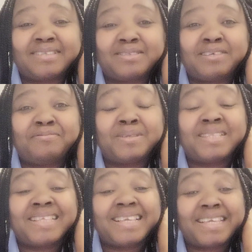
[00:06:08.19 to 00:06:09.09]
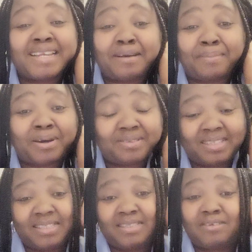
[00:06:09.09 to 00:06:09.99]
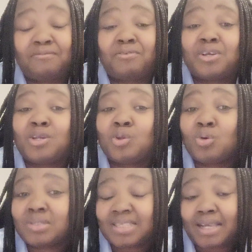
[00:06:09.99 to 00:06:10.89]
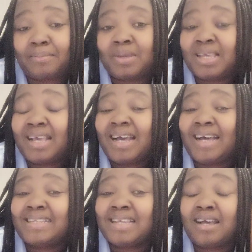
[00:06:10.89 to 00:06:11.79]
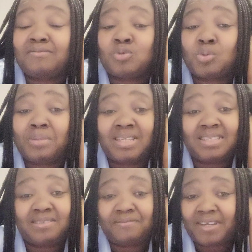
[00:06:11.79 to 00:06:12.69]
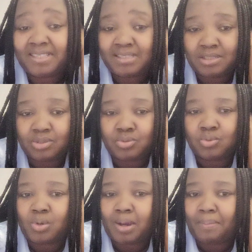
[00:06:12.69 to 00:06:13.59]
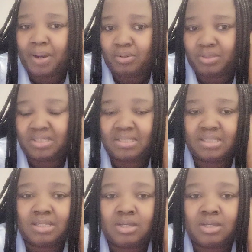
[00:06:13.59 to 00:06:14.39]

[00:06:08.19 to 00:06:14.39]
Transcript: They've been thinking about this thing for a long time and they have so many devices to go about it.